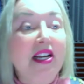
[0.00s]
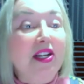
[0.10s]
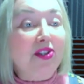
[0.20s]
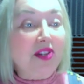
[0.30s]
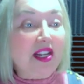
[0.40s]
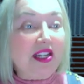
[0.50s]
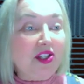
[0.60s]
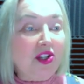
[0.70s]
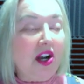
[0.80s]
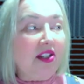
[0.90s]
So let
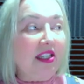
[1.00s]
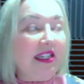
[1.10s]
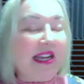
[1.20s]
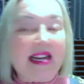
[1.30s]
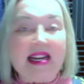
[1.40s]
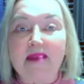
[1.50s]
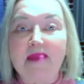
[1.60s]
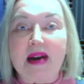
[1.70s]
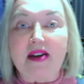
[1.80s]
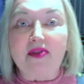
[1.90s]
us talk today
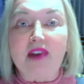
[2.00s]
about